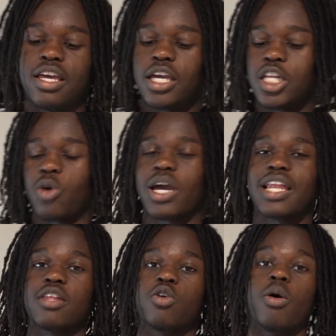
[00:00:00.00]
You know, we got
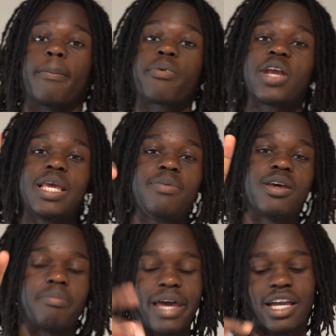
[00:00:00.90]
a little
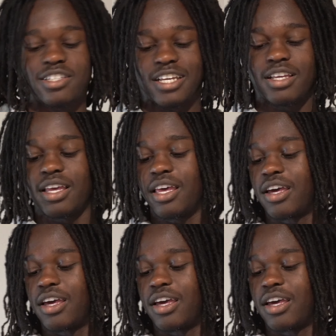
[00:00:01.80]
premium packaging.